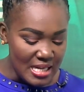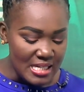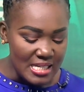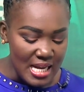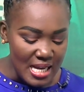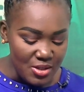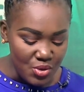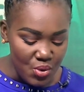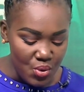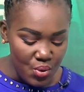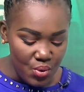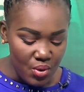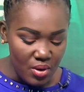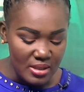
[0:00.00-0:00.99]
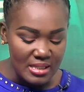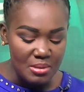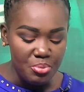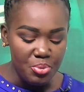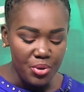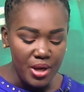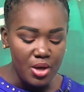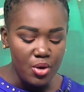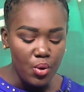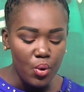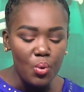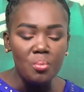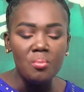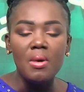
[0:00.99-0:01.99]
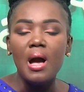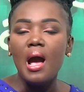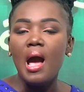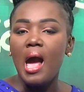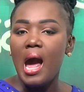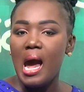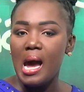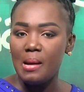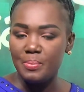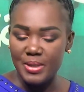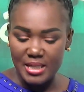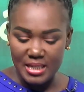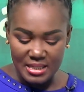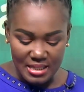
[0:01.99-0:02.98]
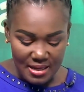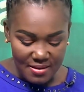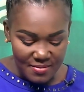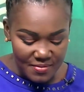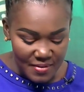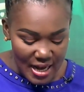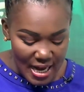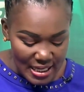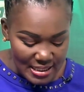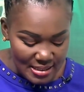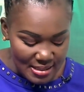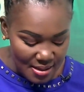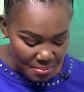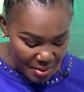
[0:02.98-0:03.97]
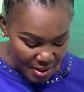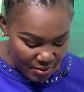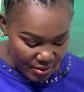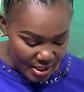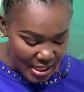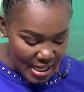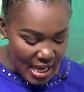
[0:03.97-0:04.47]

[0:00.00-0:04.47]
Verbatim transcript: Nasco, or say bring home happiness. Vita Milk.